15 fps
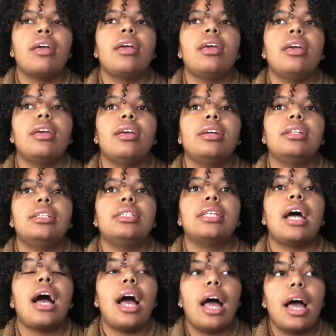and
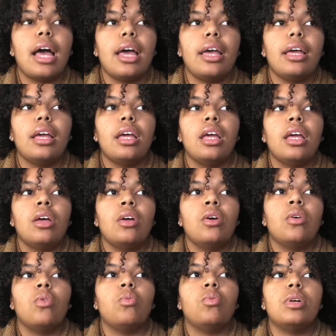I
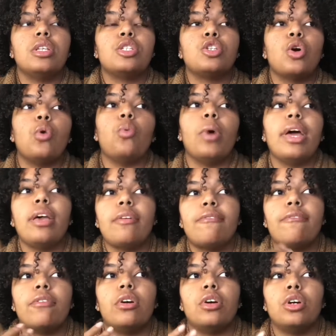was away
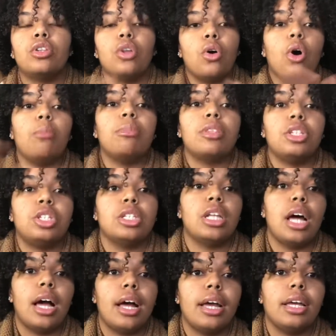for the whole month of
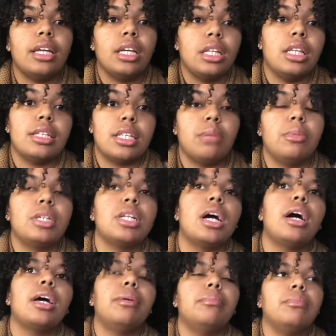July in the
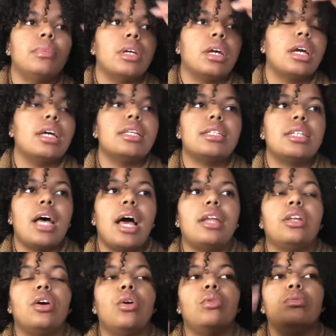summertime, because I had
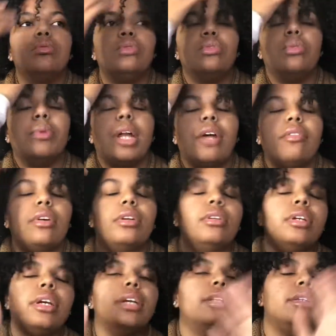to go do whatever,
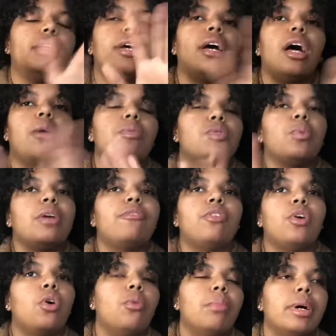and yeah, I was away for
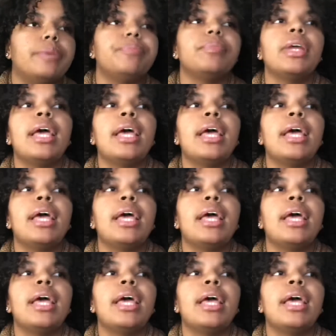a whole month.